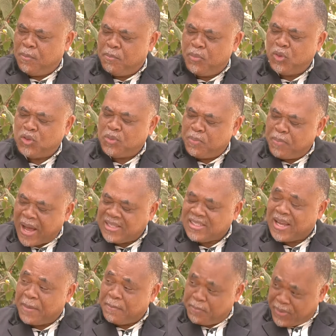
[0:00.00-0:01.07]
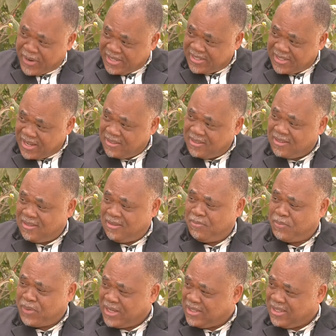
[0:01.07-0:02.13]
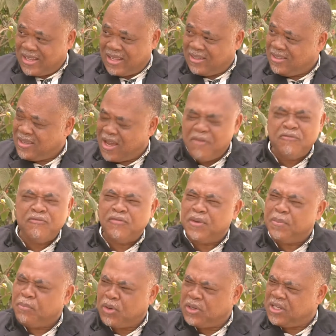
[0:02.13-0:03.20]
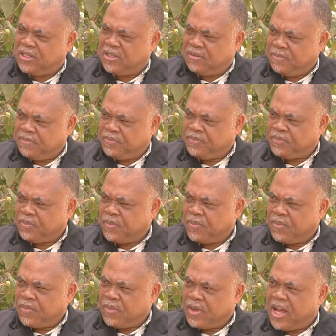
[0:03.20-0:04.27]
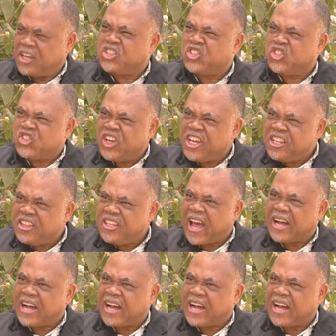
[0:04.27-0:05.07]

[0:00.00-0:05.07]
both past and present presidents, everybody extraying the